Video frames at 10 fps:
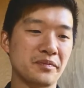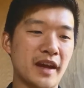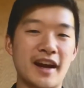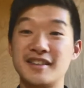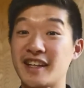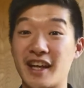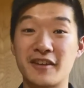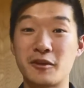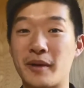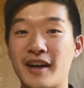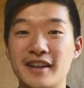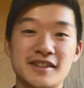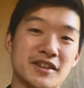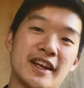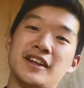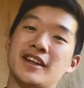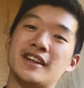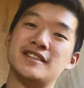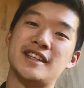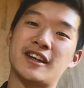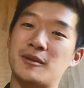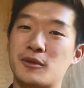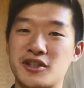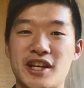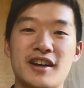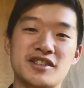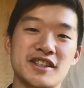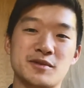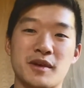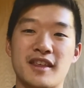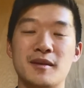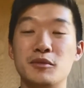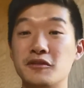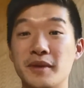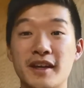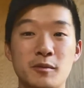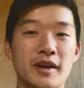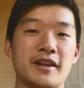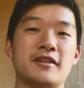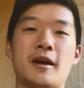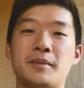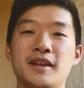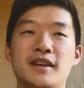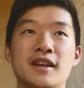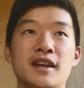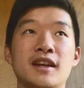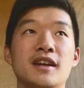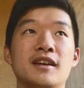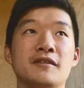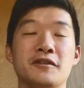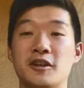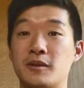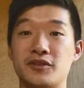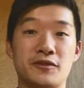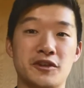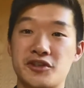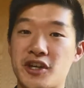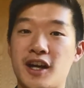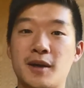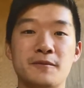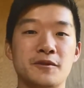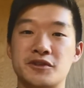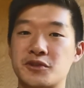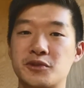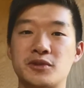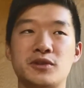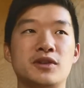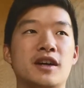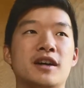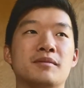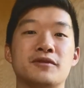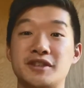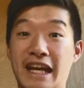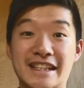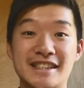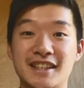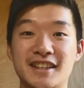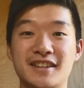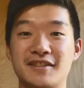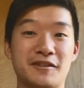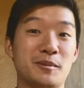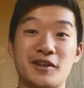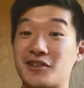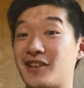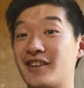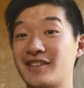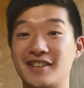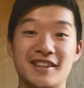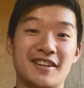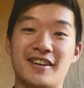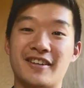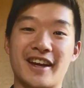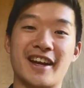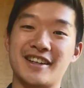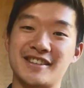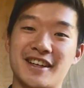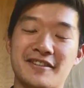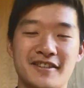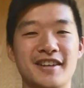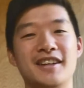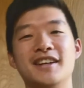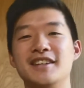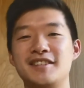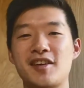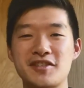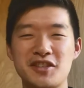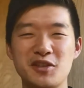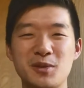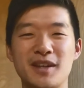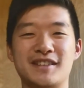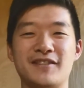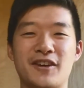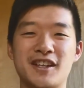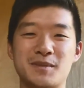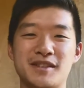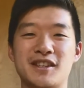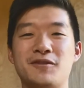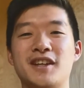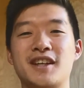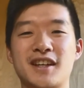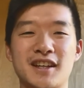how to take care of your body so that you can take on more challenges within movement, whether that be for your job, for school, for dancing, for martial arts, all that kind of stuff. Tier 2 is a very specific